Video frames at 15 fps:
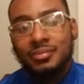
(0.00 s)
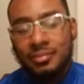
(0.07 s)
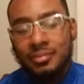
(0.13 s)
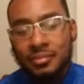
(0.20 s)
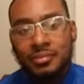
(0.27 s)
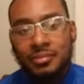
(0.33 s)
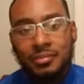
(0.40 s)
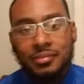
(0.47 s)

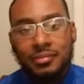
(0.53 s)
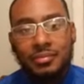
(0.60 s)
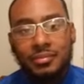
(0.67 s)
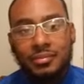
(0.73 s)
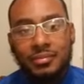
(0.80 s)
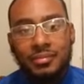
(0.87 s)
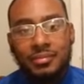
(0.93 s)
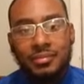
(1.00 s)

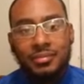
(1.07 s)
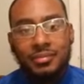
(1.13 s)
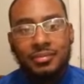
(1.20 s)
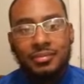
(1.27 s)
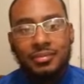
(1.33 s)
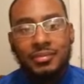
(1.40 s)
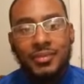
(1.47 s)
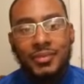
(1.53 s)

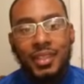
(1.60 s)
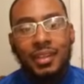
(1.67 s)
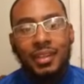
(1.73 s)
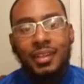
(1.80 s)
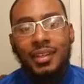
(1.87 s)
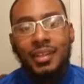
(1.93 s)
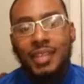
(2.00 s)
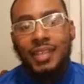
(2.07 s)

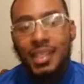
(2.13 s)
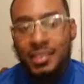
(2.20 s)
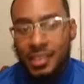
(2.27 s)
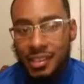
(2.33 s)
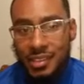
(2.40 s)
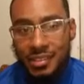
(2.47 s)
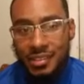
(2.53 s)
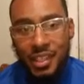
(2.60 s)
Because I say
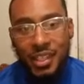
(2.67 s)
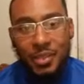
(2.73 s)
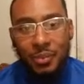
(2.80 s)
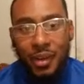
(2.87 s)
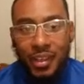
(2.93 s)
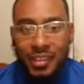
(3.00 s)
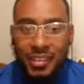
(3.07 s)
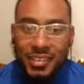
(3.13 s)
this,
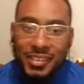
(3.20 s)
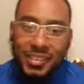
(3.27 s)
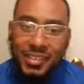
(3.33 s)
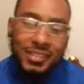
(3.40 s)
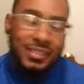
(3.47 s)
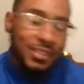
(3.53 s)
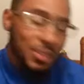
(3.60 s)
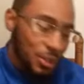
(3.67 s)
anybody that's,
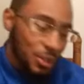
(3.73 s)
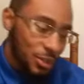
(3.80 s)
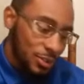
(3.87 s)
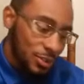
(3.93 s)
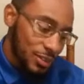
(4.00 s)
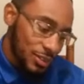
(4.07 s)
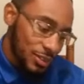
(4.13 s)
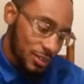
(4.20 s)

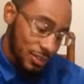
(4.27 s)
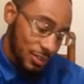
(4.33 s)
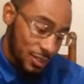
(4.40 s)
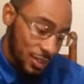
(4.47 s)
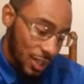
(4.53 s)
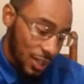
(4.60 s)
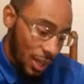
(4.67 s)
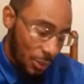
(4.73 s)

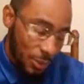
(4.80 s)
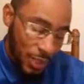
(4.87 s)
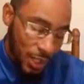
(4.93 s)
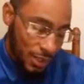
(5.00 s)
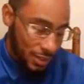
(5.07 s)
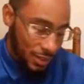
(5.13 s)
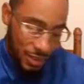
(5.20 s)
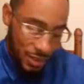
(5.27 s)
like,
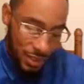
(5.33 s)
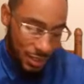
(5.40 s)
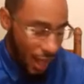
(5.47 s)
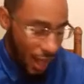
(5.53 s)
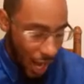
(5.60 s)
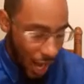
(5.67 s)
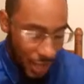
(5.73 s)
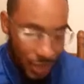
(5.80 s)

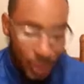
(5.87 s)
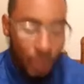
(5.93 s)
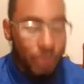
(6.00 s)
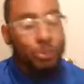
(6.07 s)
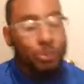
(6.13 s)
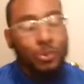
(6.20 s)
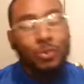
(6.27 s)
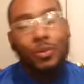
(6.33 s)
I know
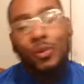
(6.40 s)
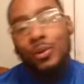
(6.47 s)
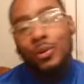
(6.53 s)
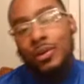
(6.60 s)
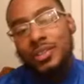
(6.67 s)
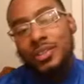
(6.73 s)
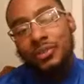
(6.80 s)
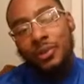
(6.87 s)
the
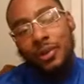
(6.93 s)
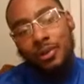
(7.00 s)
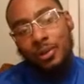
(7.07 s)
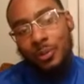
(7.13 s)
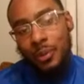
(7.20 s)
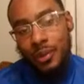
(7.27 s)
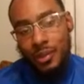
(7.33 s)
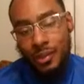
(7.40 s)
rewards of credit
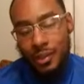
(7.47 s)
repair.